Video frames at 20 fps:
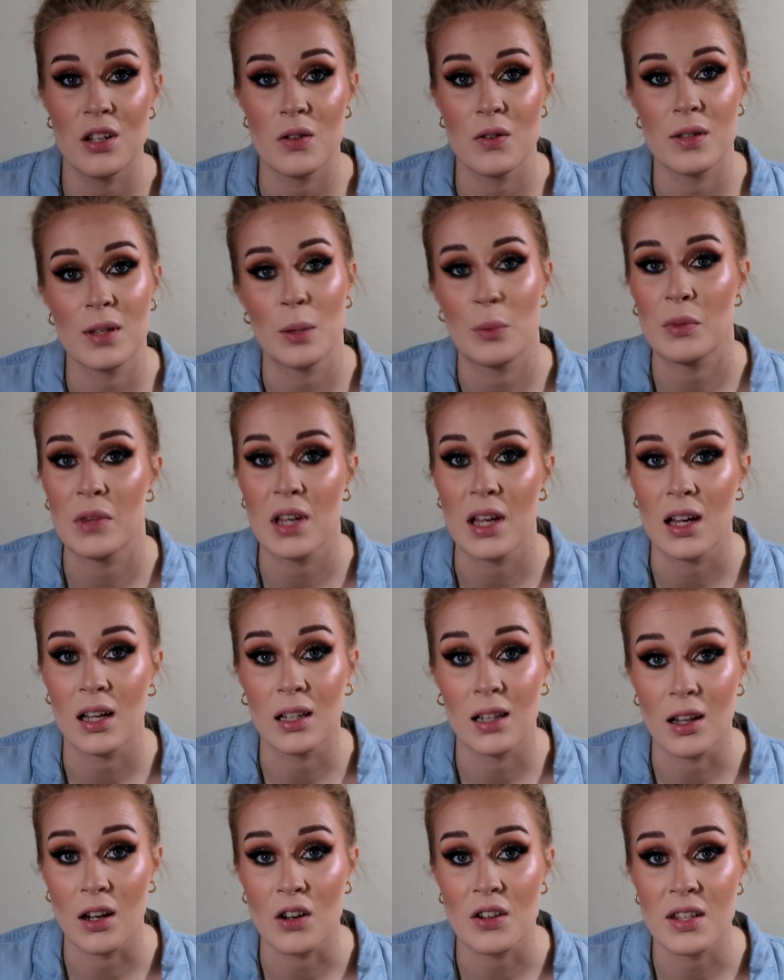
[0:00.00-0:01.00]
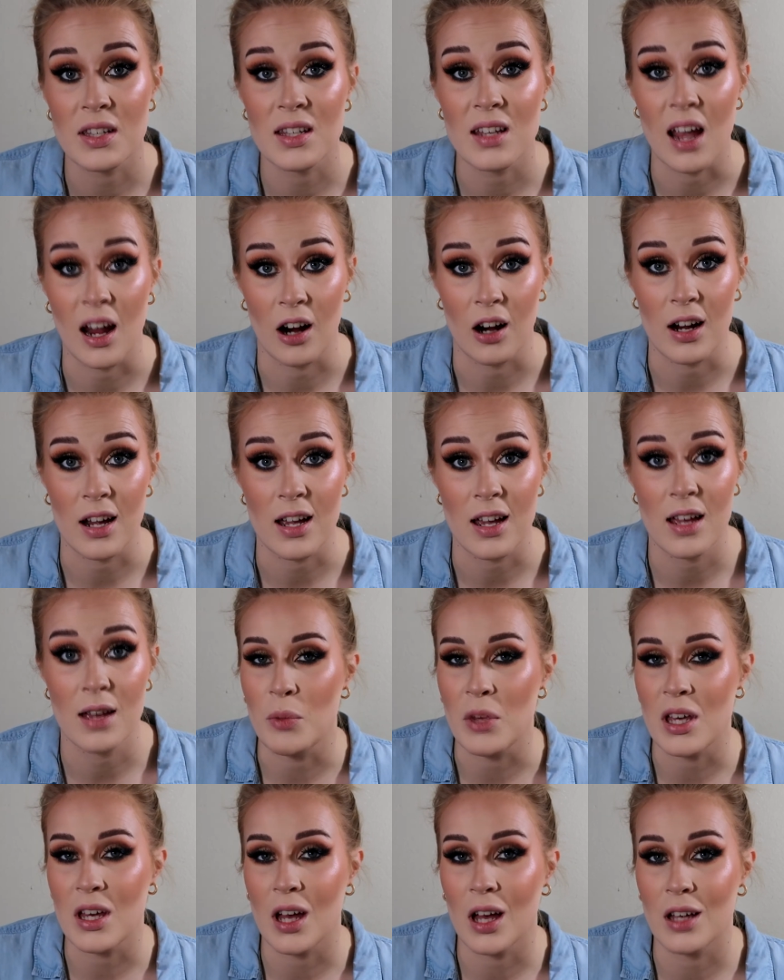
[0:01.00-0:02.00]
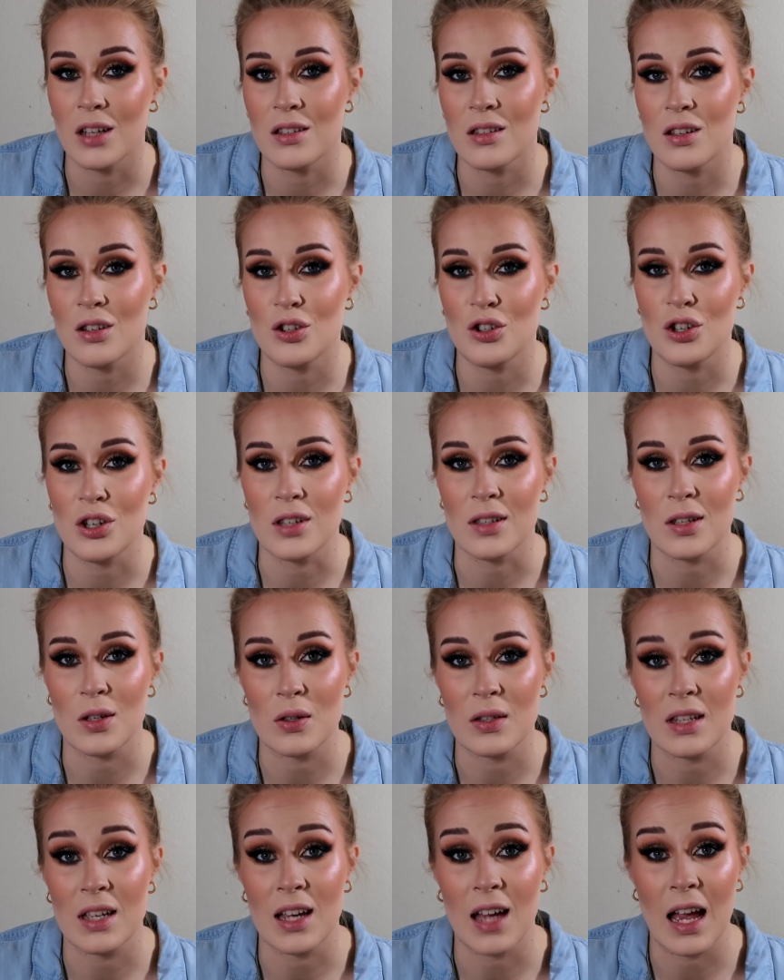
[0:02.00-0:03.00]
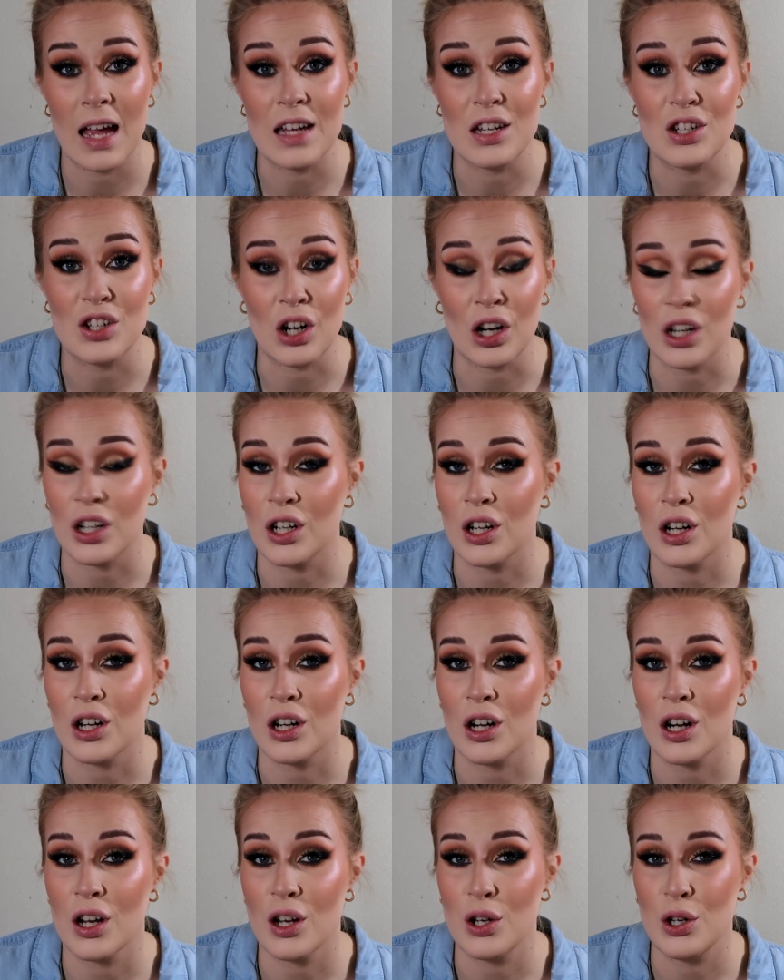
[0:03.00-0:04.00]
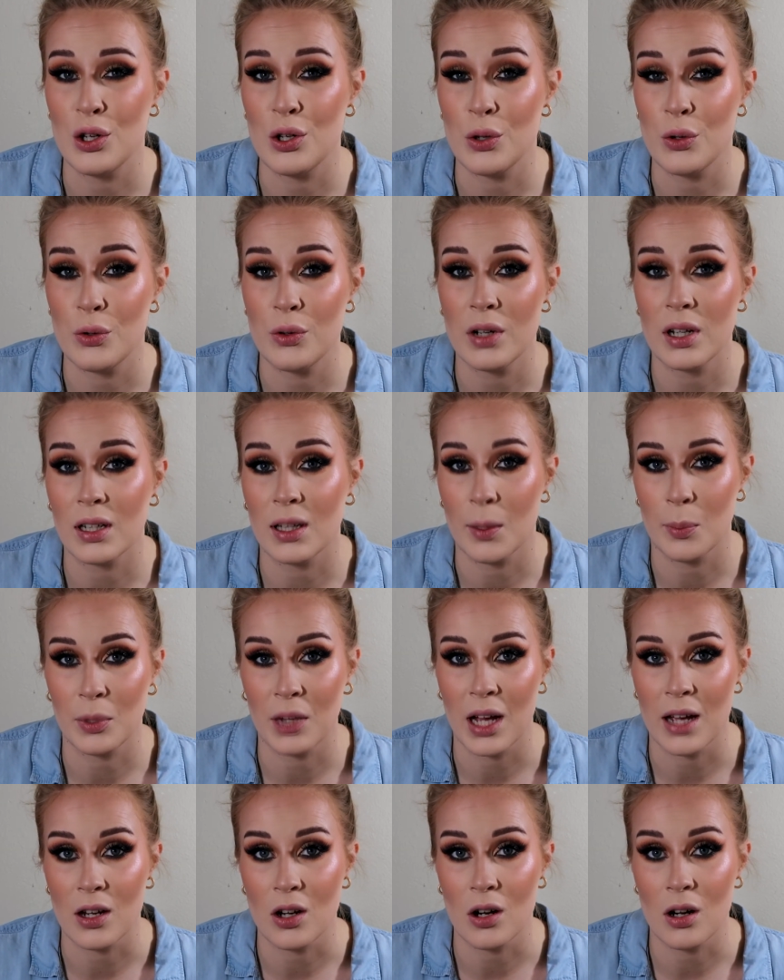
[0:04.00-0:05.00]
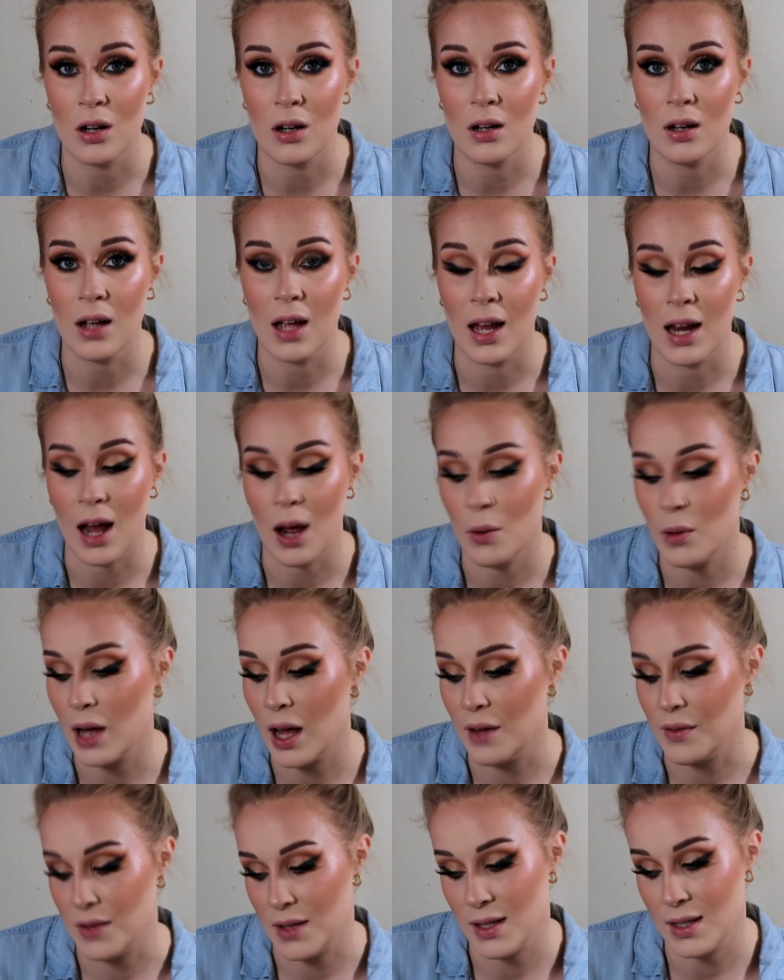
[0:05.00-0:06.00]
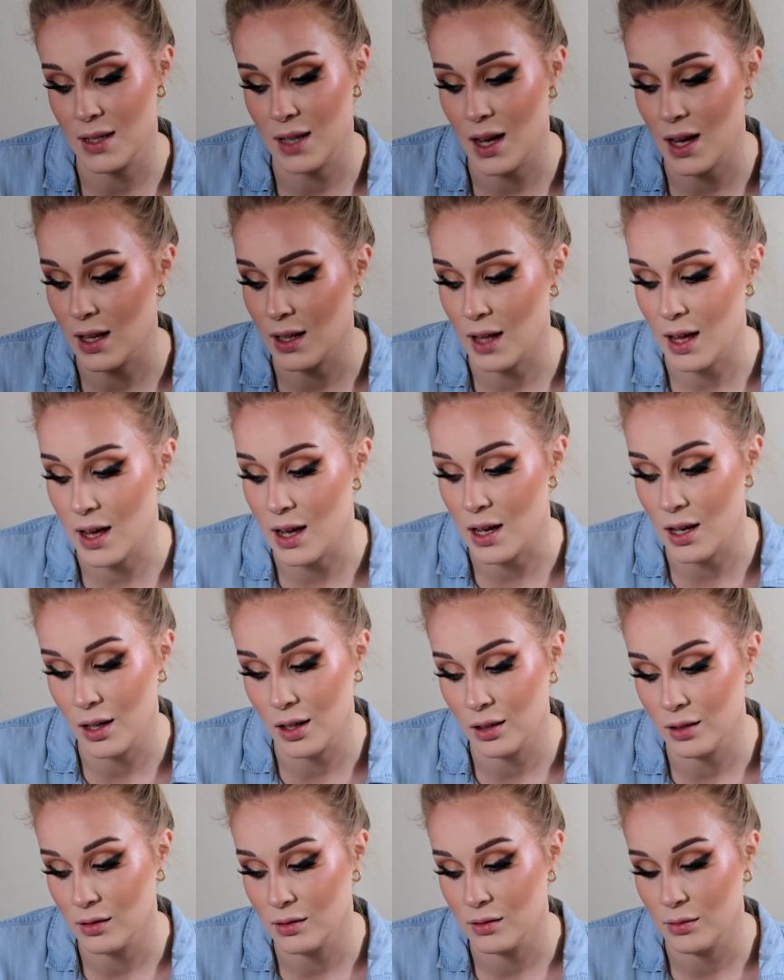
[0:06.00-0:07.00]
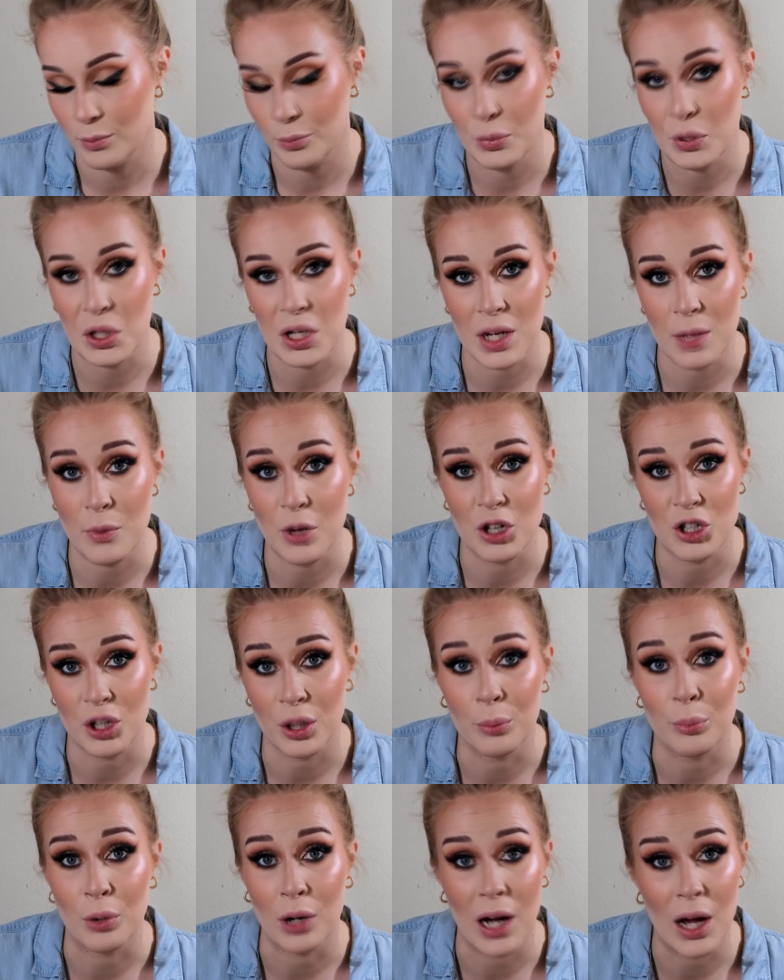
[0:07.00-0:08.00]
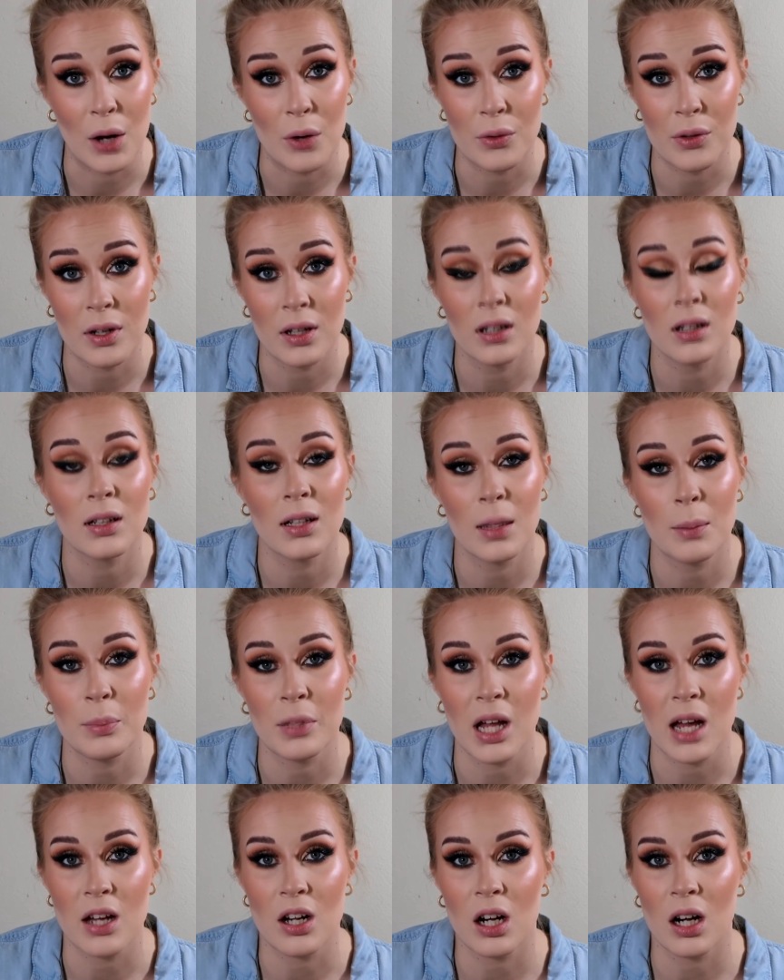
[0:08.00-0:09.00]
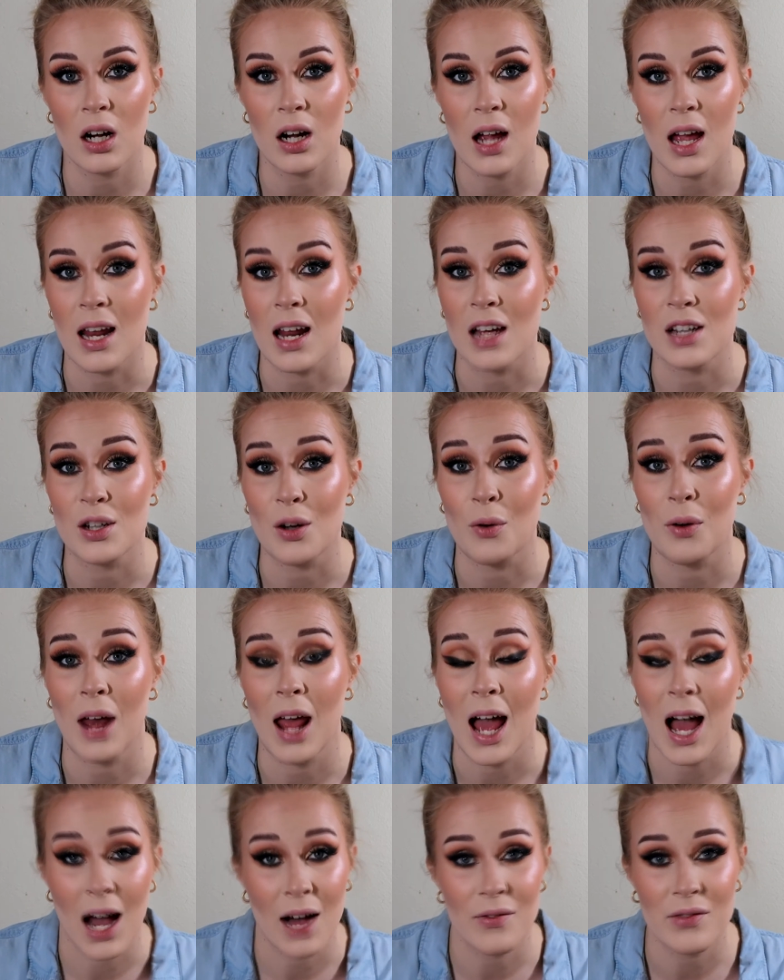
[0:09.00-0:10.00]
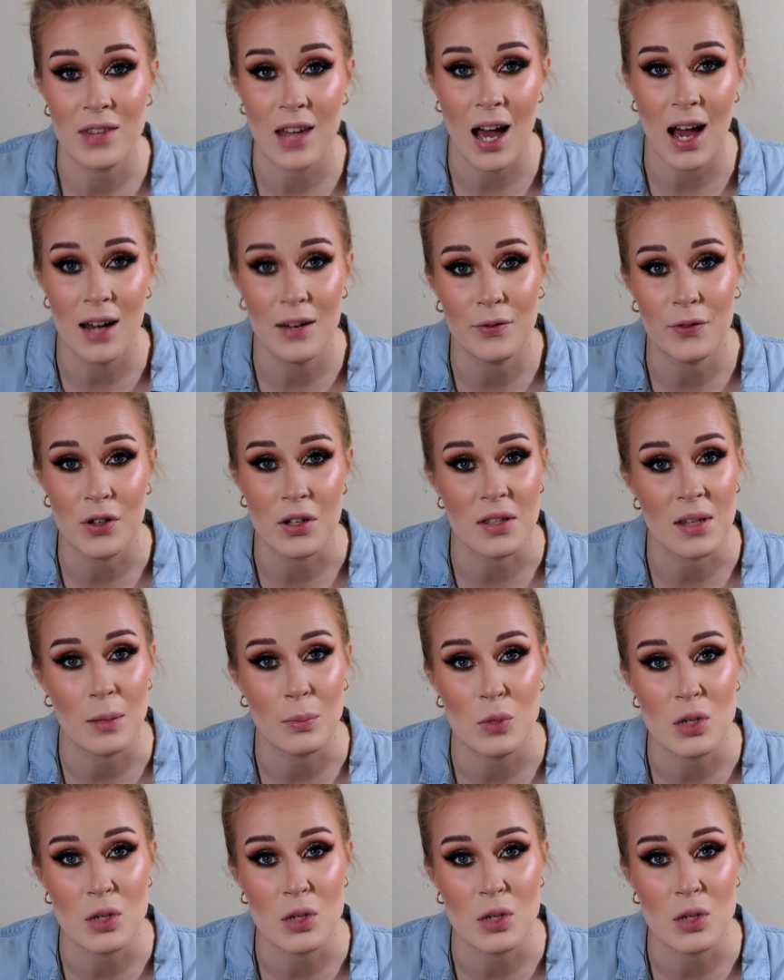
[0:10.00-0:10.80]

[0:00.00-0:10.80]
do something a little scary, but because she's using a darker nude lip liner, and I would have to say like pretty much a brown lip liner, and I don't have that for some